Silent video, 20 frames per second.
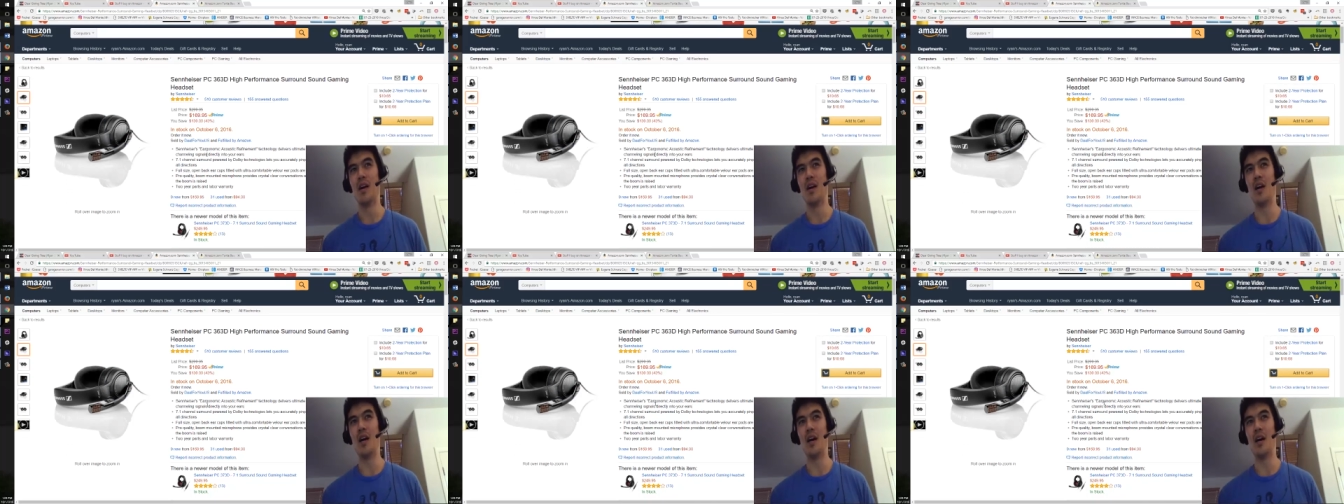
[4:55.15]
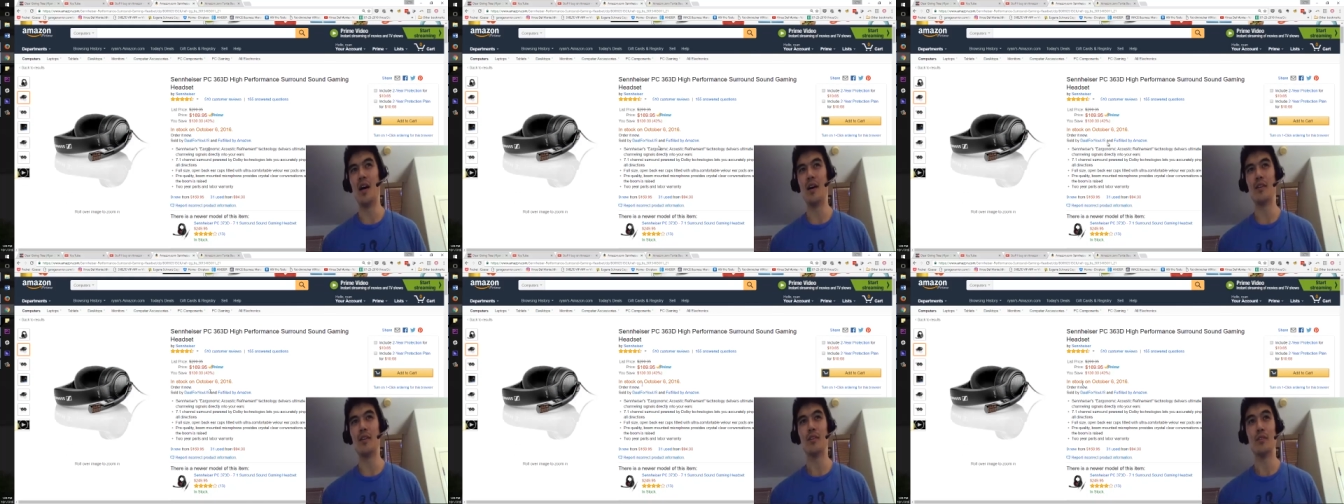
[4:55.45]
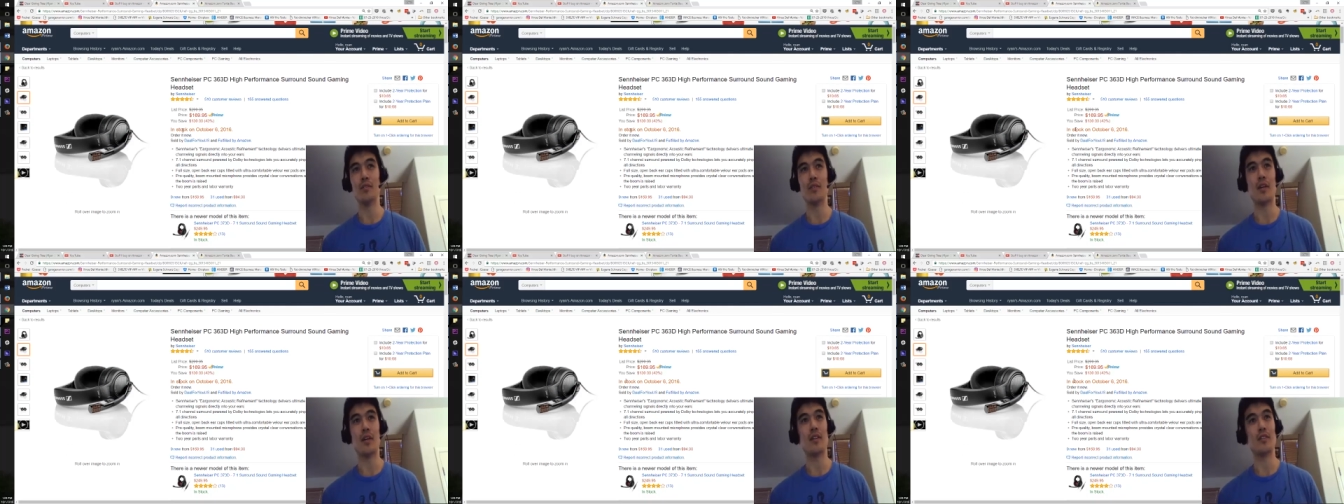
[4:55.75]
Uh, out of,
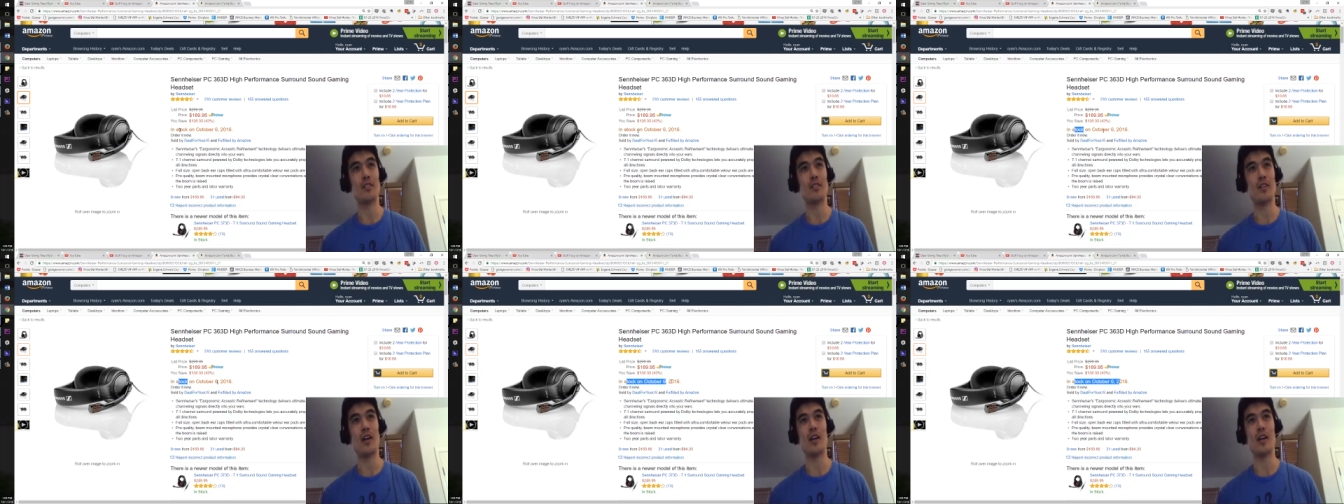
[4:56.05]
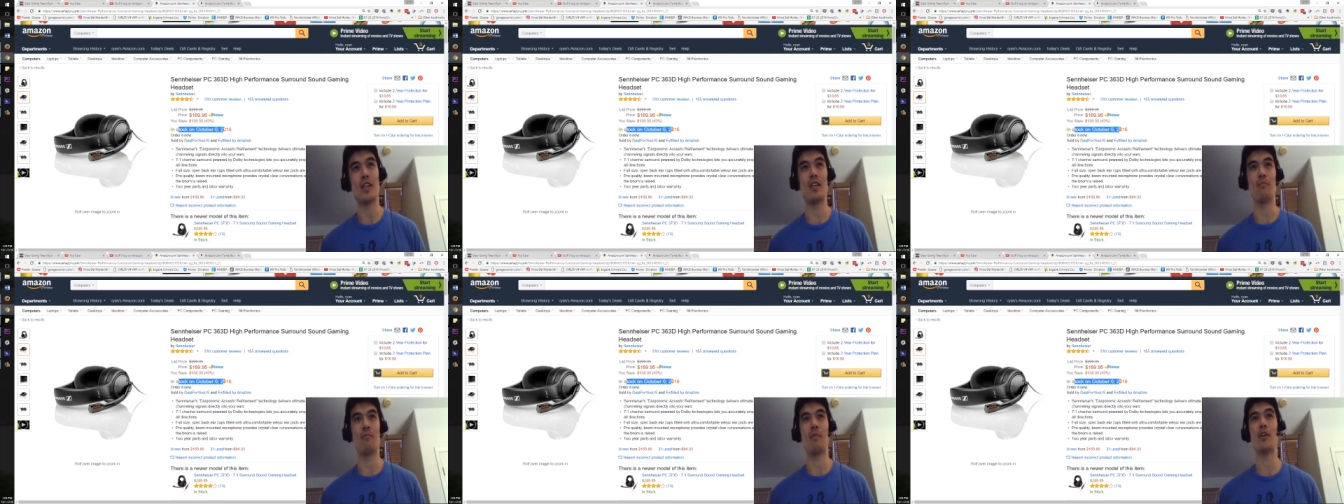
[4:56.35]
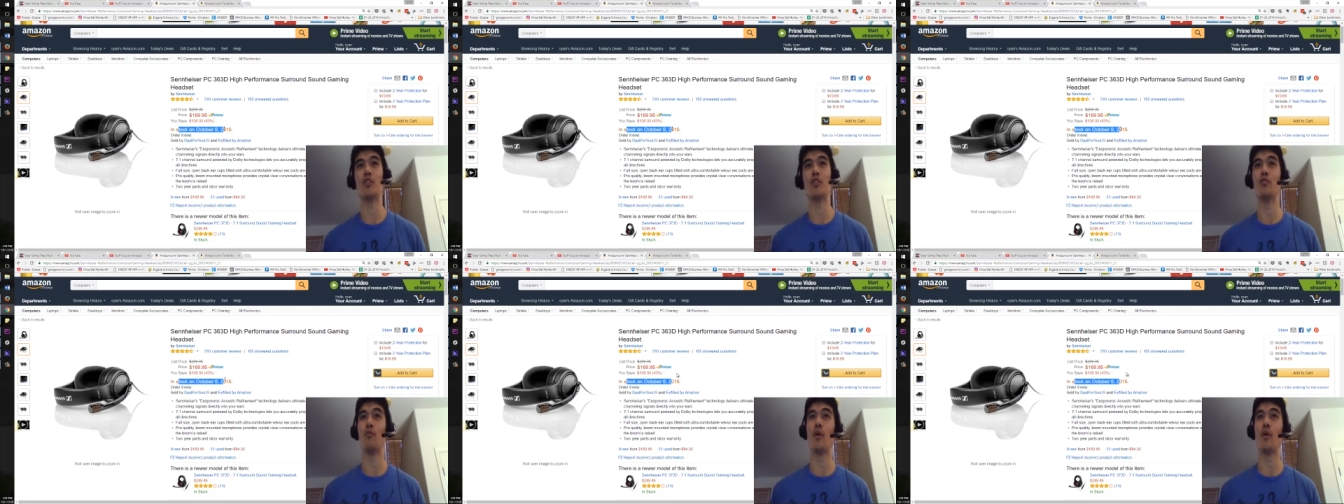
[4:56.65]
it was out of stock. It
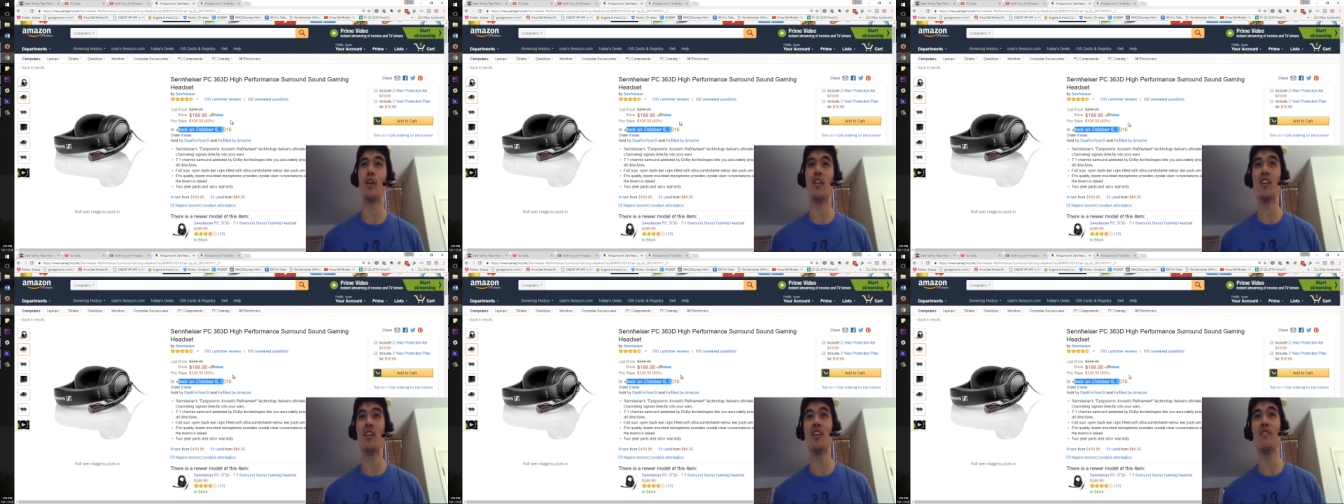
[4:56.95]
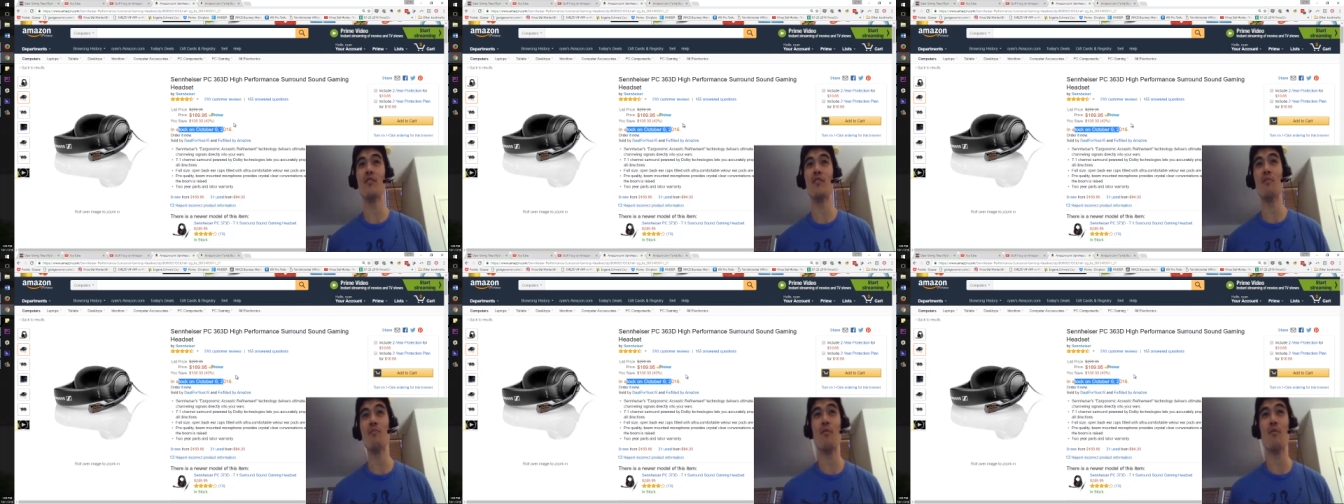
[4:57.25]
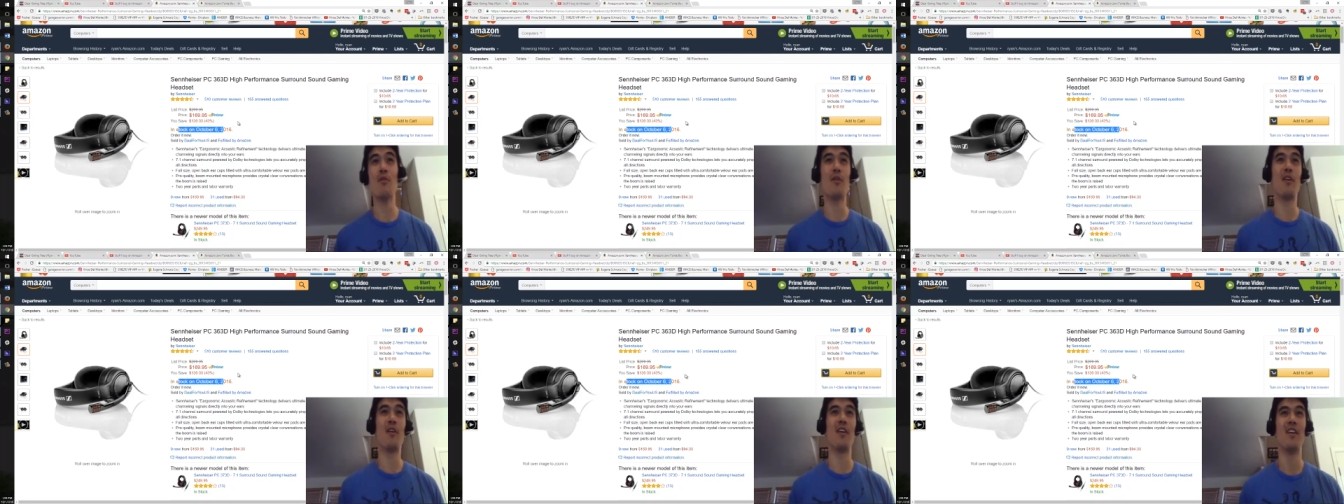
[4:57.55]
makes you want it even
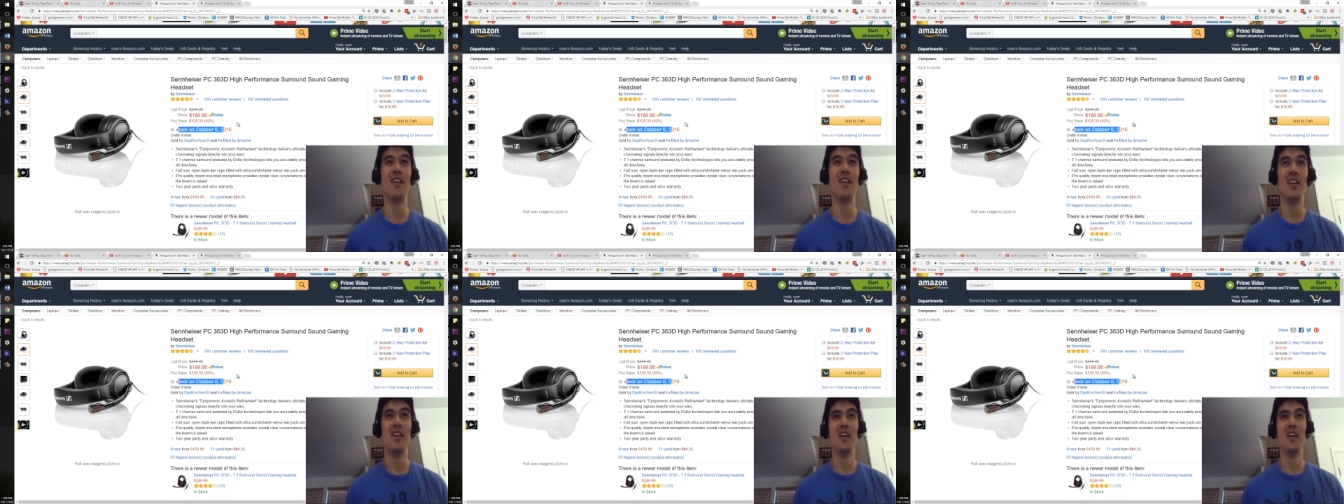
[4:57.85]
more.